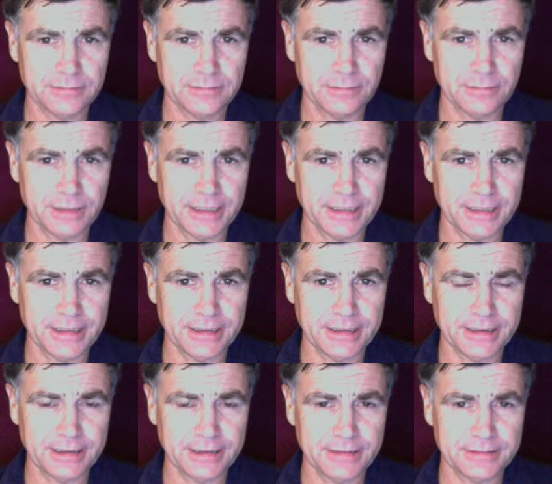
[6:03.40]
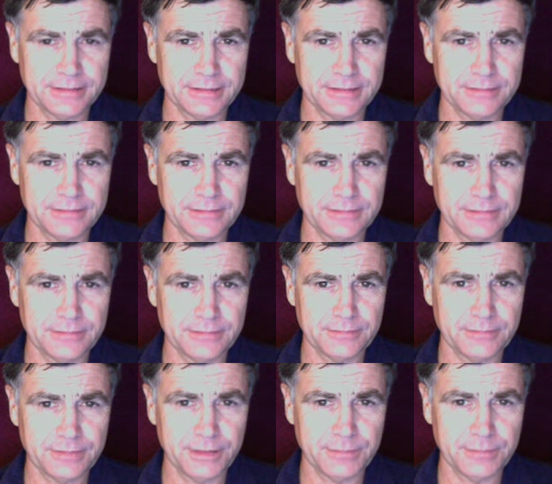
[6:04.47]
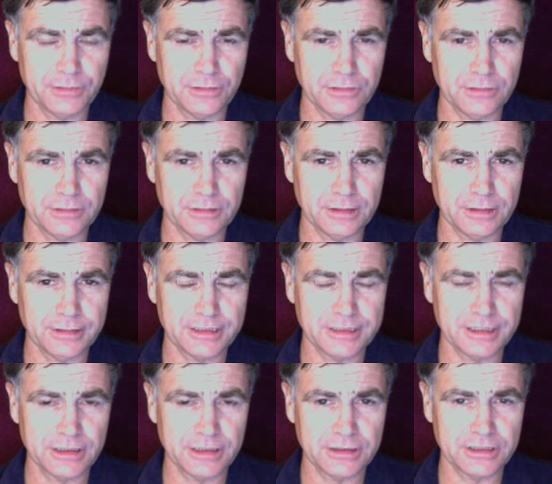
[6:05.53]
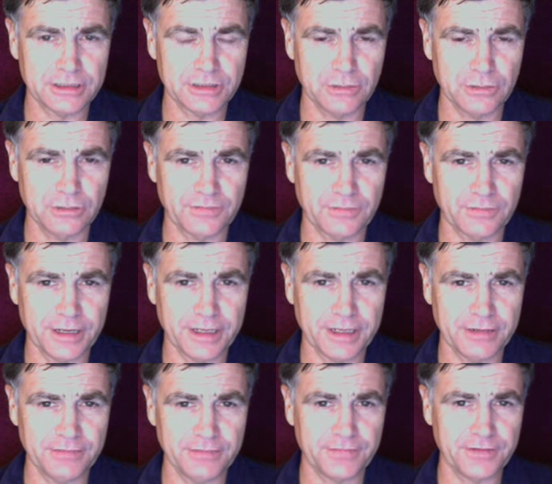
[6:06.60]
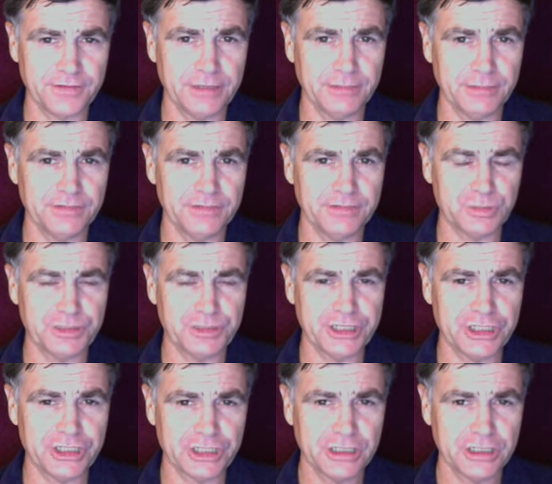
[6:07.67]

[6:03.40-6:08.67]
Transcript: by people like terrorists who were afraid of freedom of speech